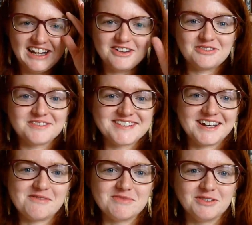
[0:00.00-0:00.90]
Like, for
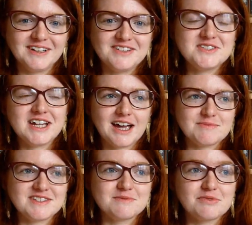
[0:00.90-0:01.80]
example, if she
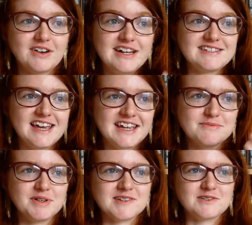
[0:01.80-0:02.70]
happens to praise
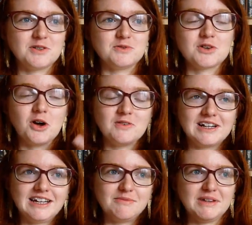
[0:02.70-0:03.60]
X person who's
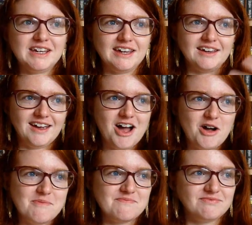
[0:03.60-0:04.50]
currently being
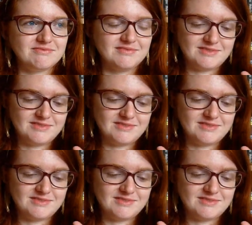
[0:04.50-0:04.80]
on